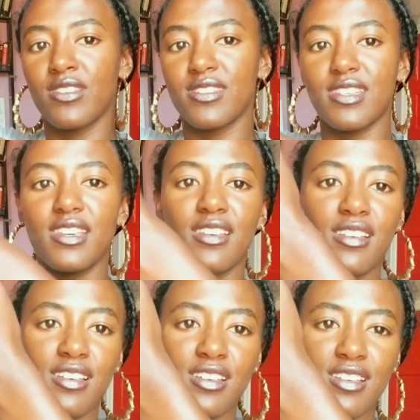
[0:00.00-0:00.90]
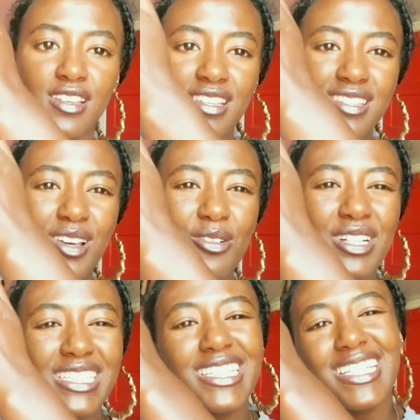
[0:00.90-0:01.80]
See? So
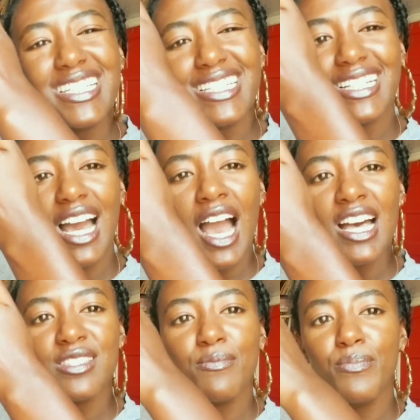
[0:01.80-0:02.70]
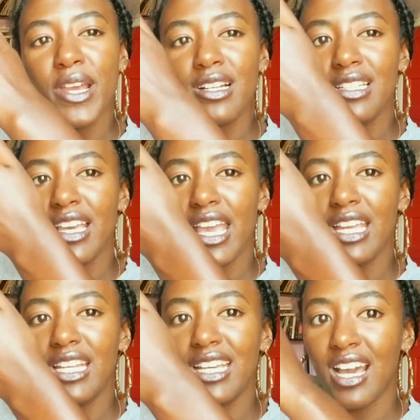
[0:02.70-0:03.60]
it has barely
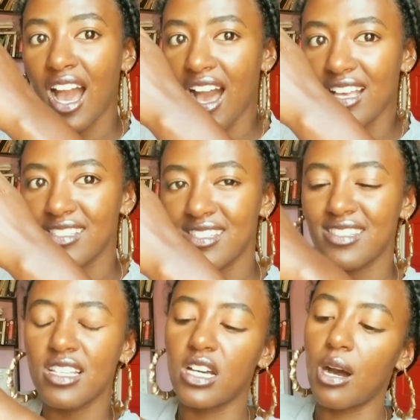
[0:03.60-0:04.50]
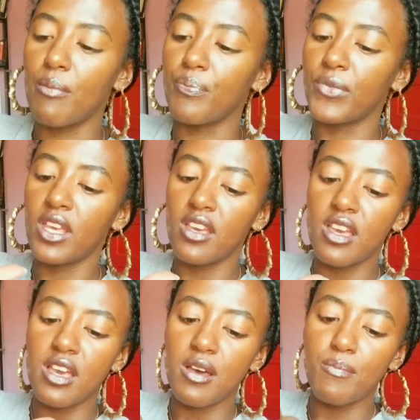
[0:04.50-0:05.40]
any cast,
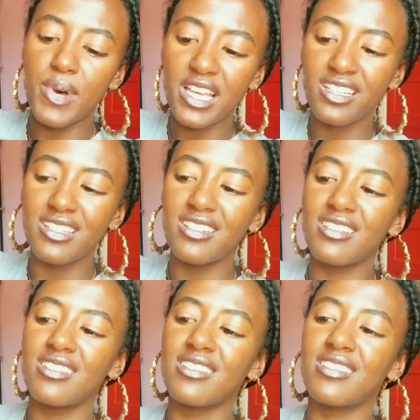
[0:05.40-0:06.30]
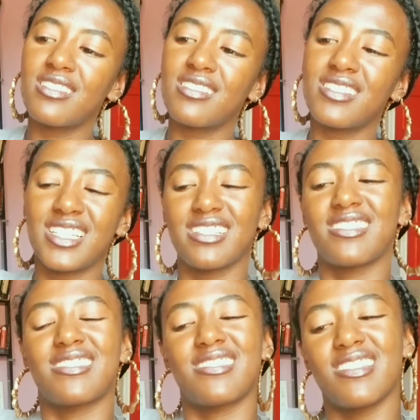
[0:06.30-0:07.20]
but it
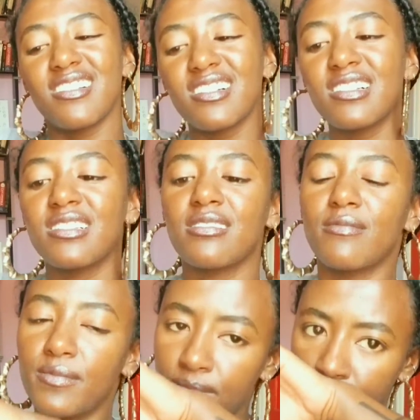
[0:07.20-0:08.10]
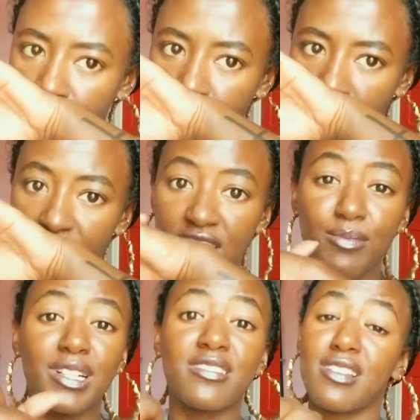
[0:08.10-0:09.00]

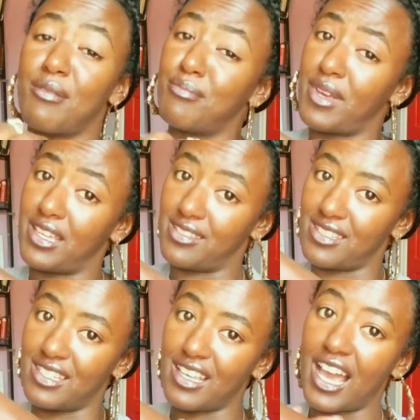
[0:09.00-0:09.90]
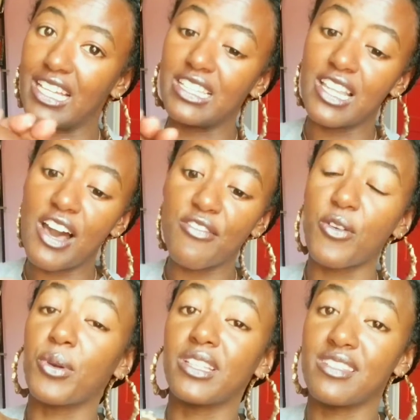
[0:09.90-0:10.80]
smells amazing. I love the
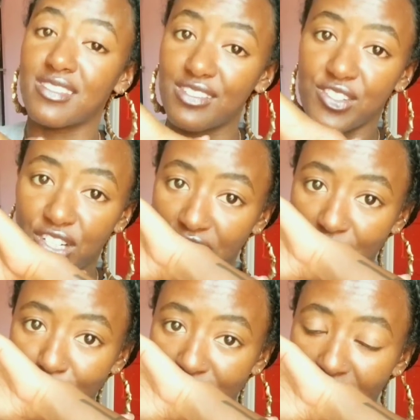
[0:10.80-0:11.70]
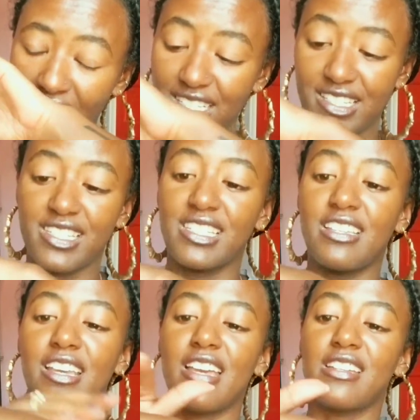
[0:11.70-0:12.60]
way the sunscreen smells,
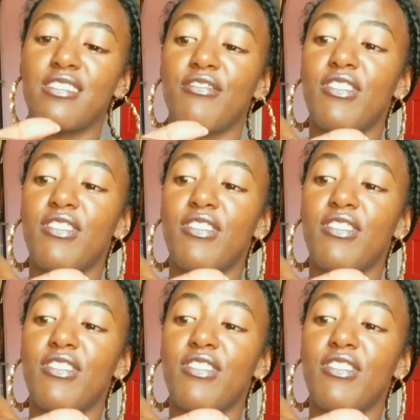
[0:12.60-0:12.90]
honestly. And